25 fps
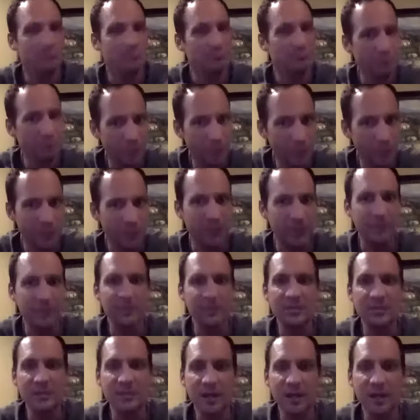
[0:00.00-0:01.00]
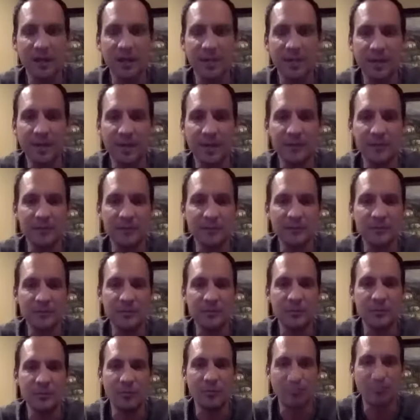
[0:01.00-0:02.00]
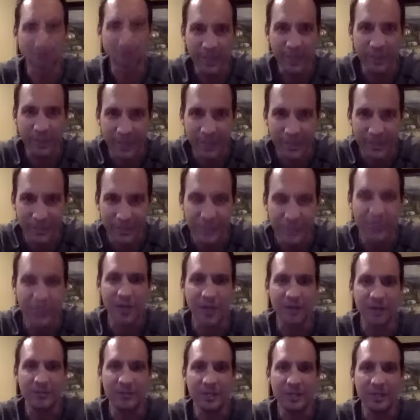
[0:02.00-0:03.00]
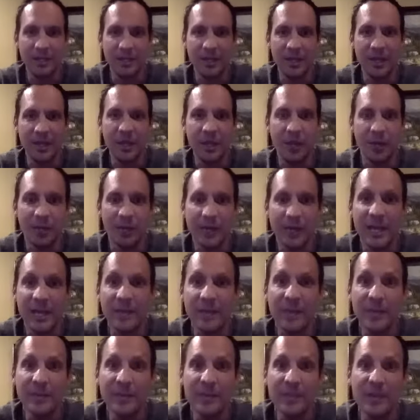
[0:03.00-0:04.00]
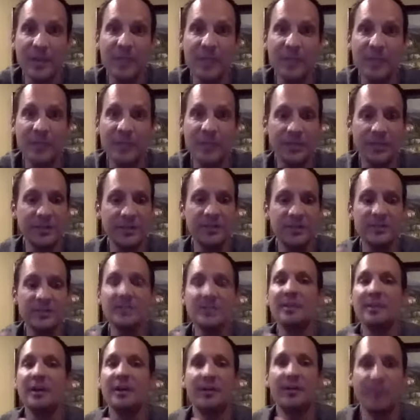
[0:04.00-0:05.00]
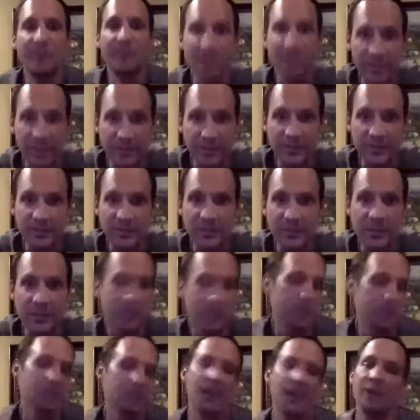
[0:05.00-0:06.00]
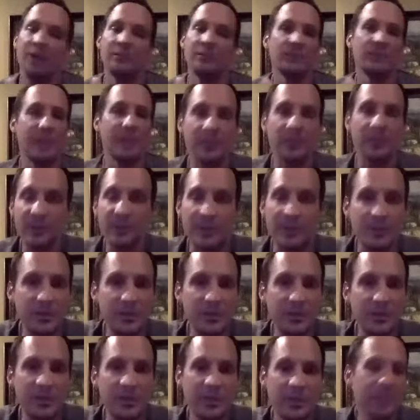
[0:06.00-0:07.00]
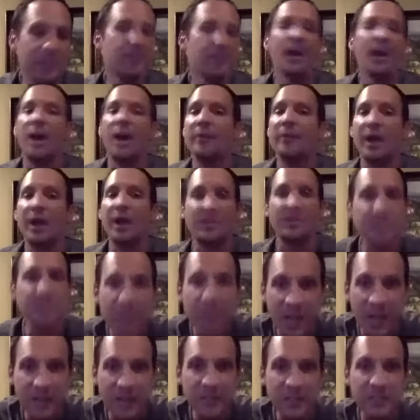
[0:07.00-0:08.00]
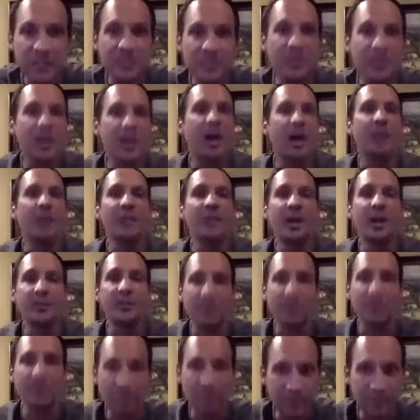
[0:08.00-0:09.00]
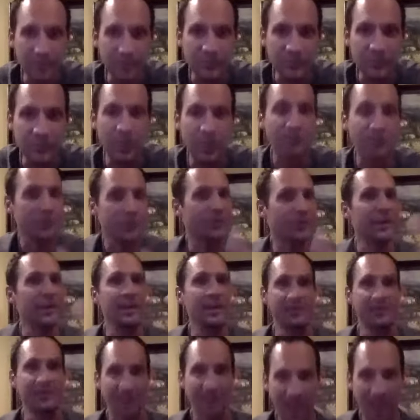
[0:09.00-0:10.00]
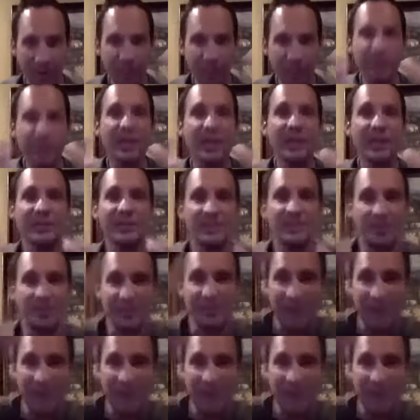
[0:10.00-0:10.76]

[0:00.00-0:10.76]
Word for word: Perfect. Let's talk about why you hate your job. Well, I hate my job because of this. I don't like what I'm doing. I'm not challenged. I'm not doing the perfect. Okay, now we're getting somewhere.